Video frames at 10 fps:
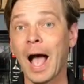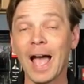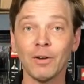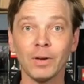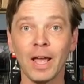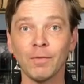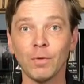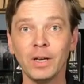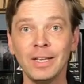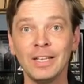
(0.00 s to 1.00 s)
I don't have
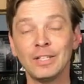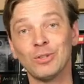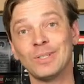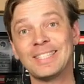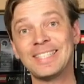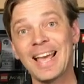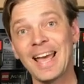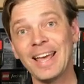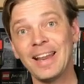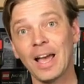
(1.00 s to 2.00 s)
one, so
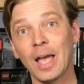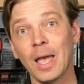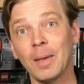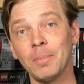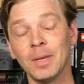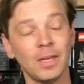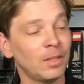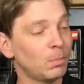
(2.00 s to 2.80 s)
instead I'm